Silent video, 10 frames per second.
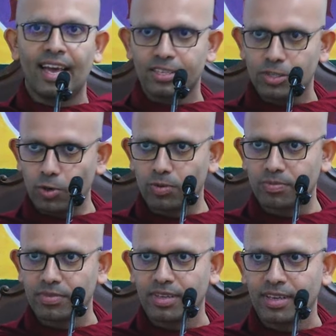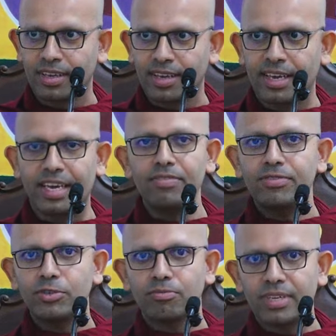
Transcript: So, if to